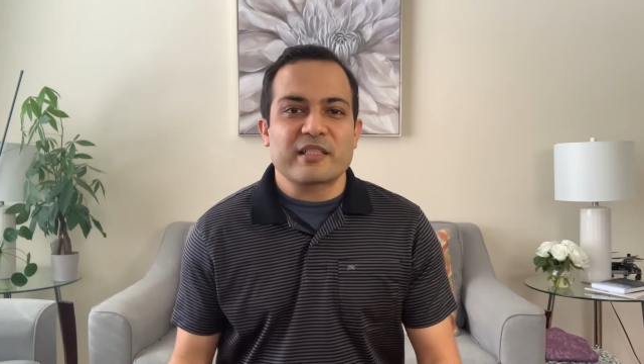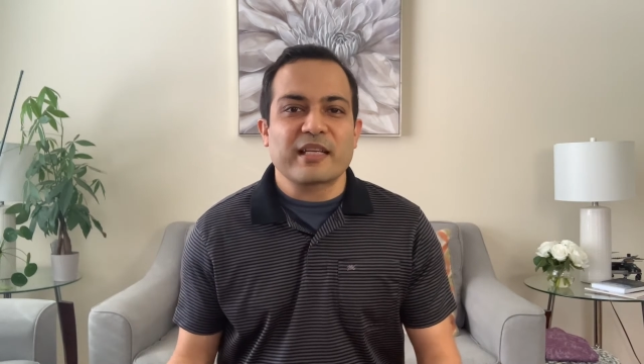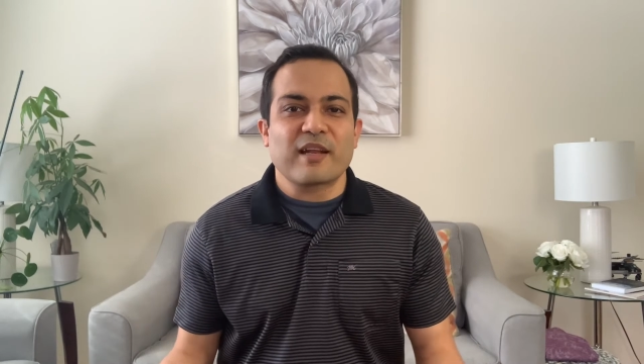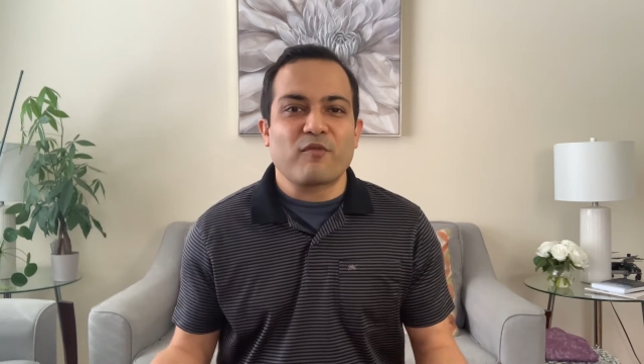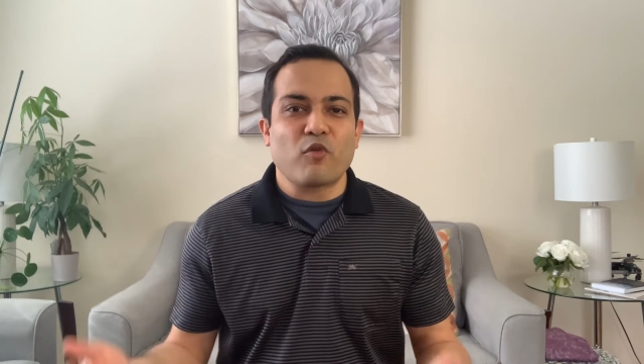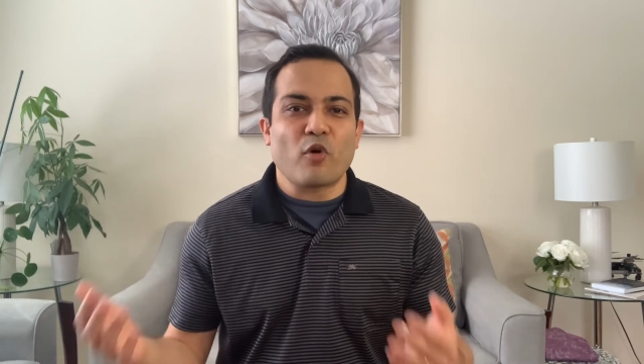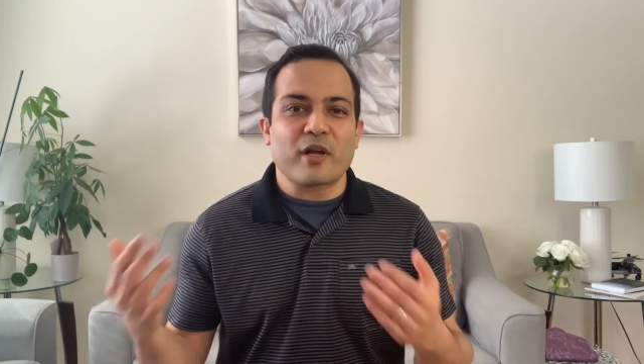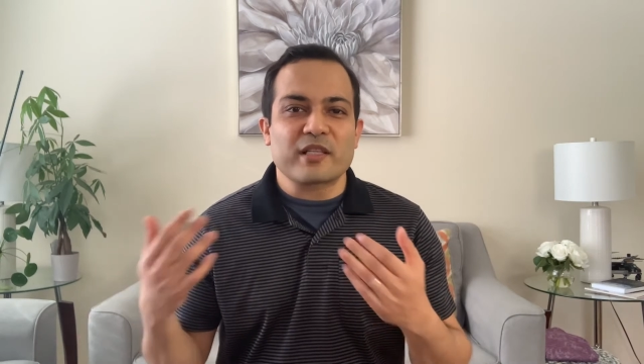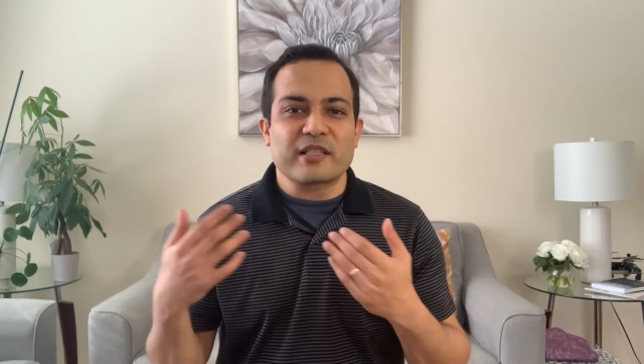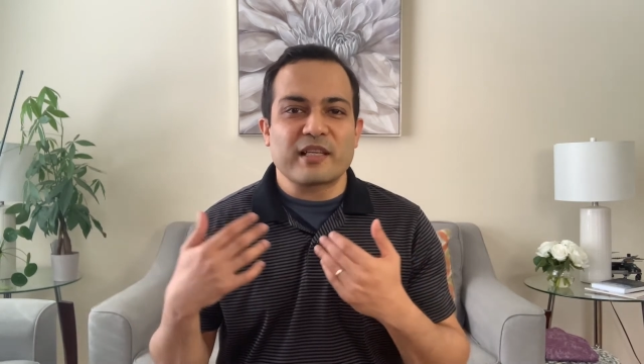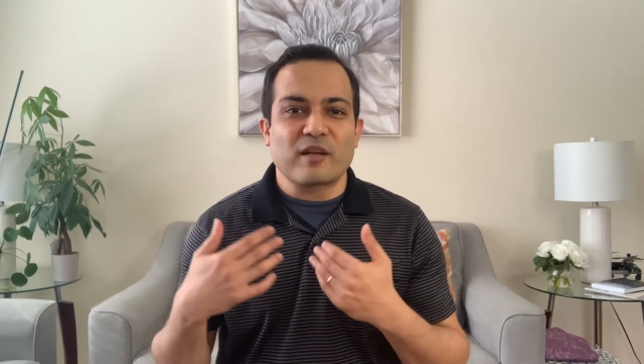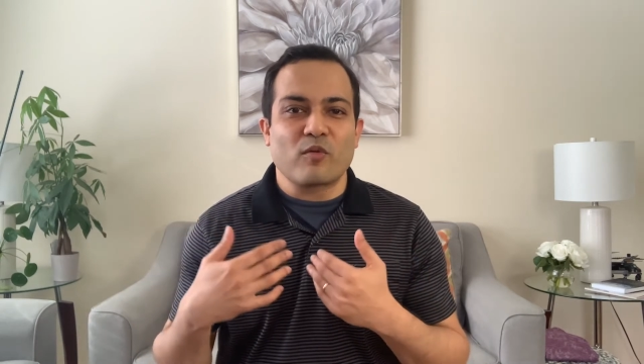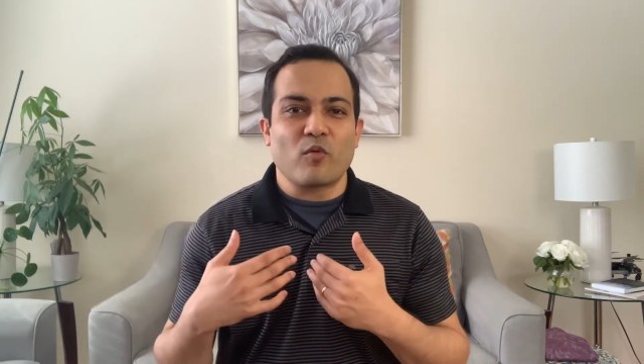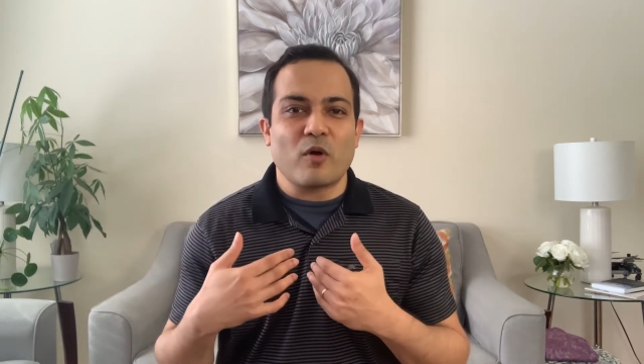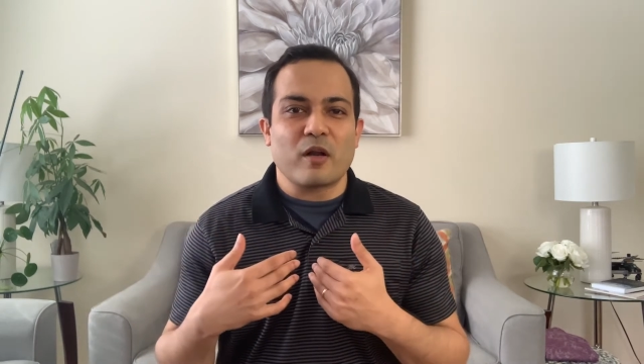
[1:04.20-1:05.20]
of
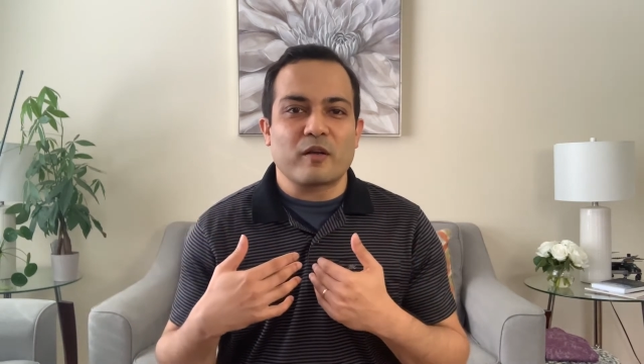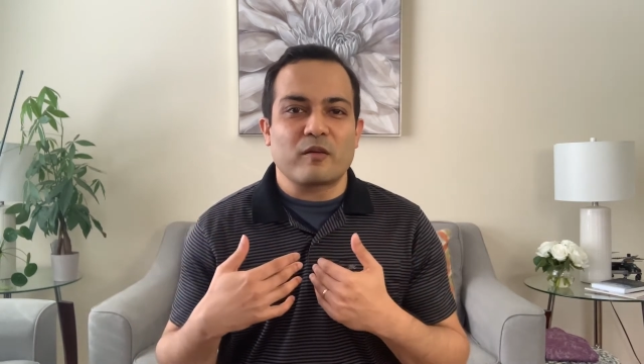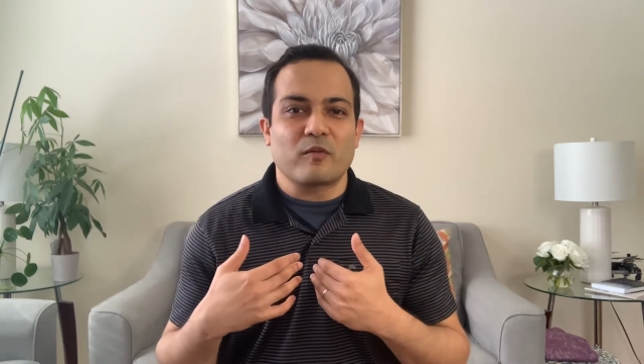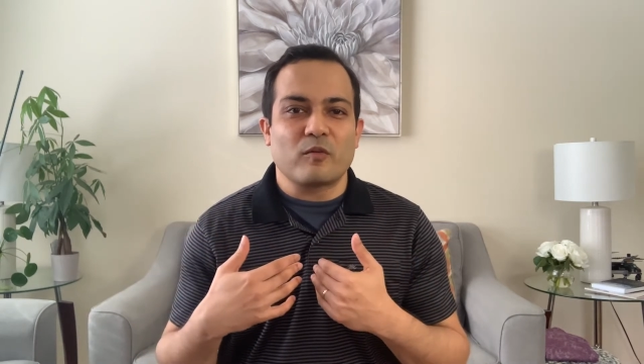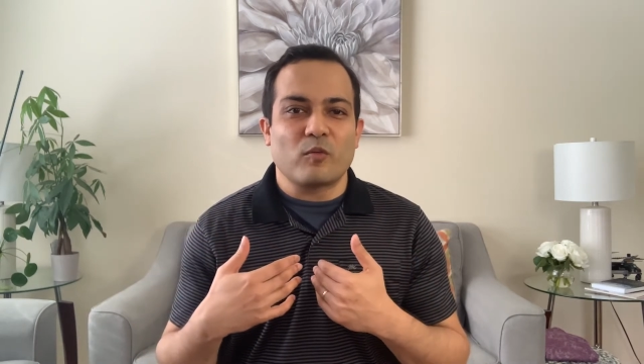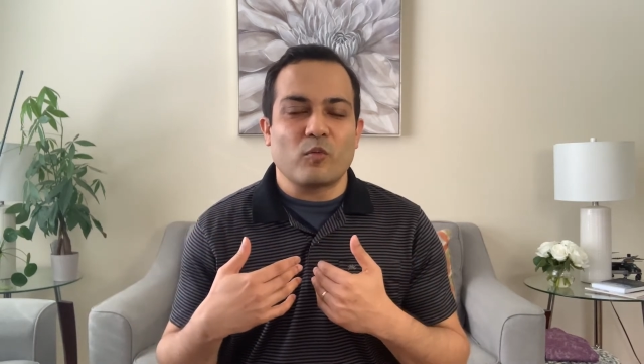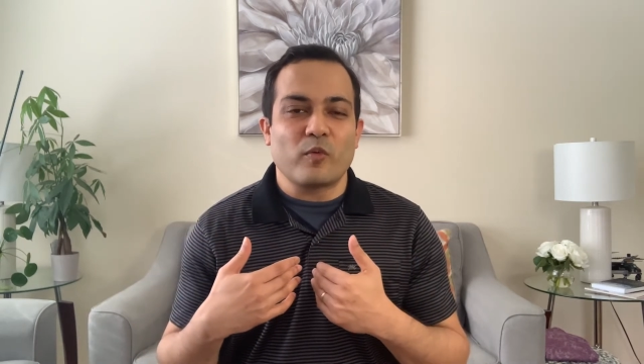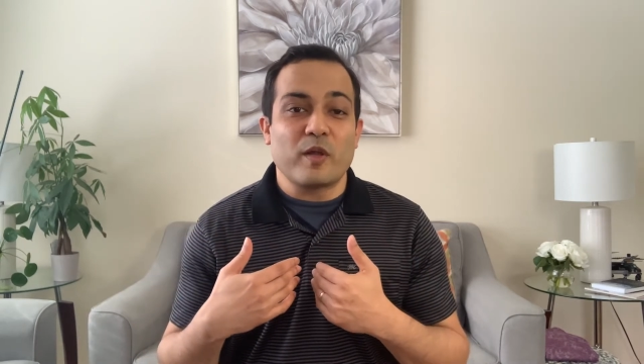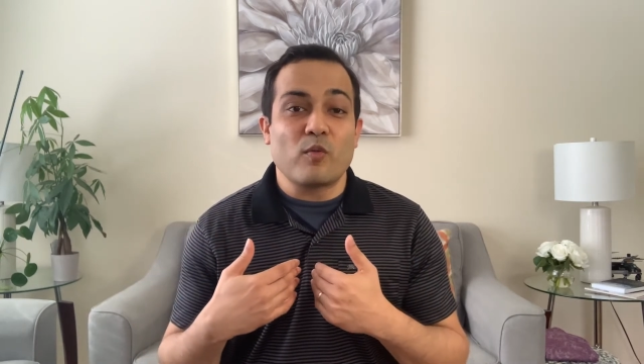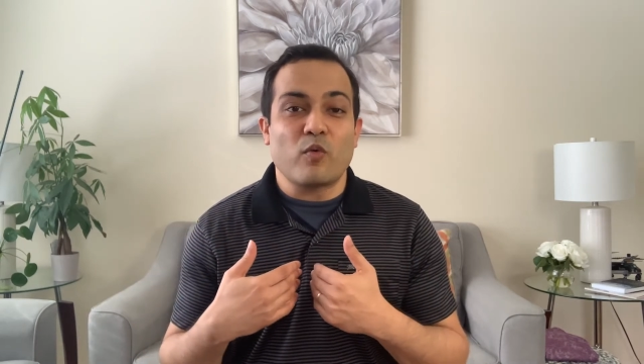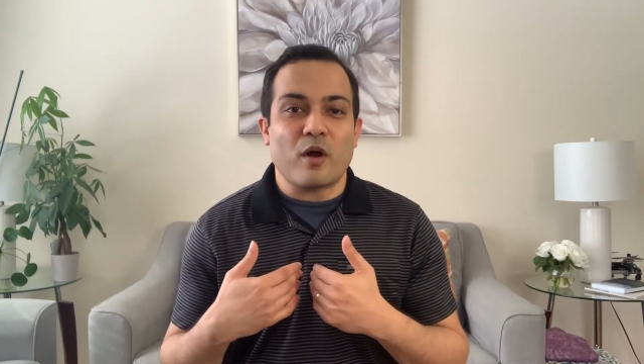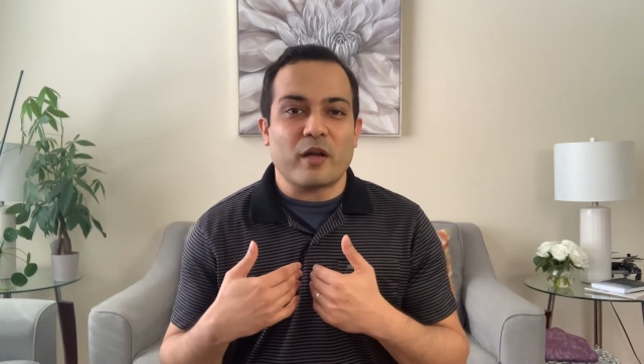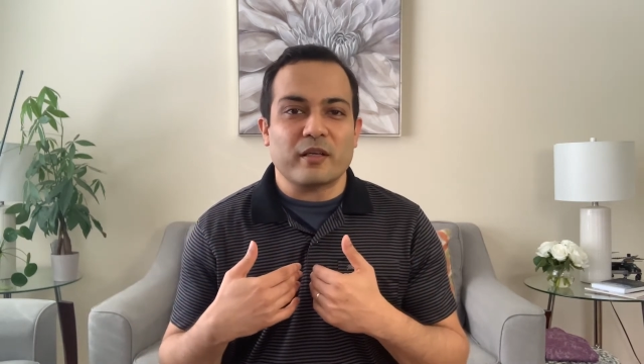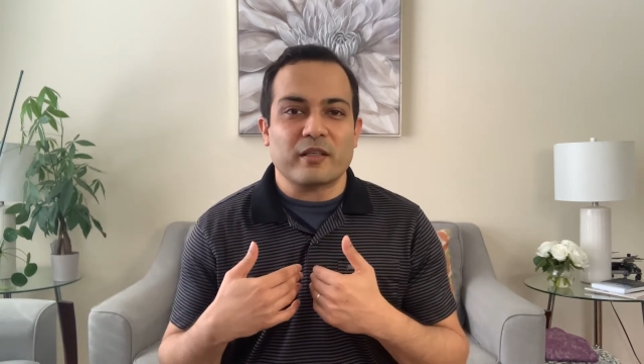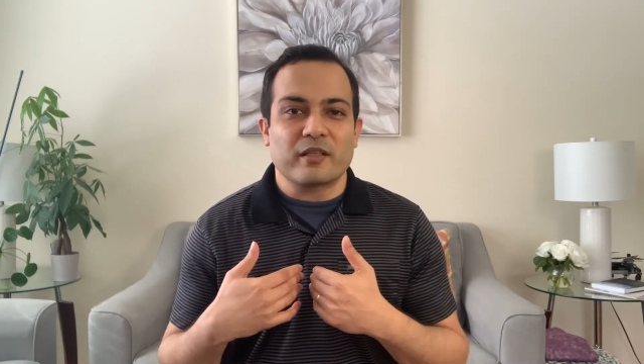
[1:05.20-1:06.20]
focusing what we
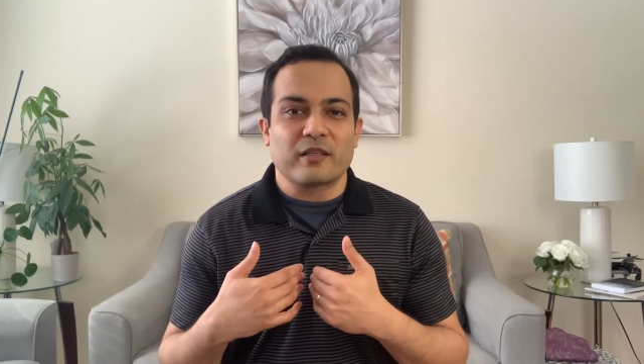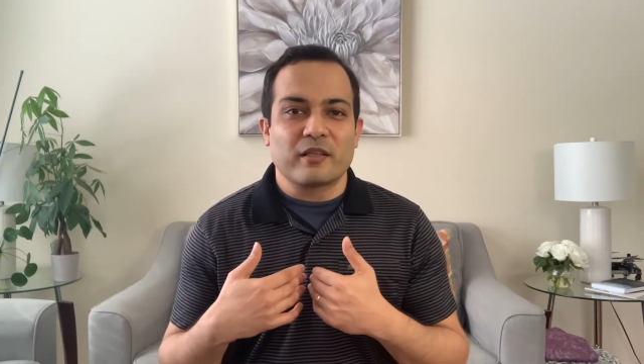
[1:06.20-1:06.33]
want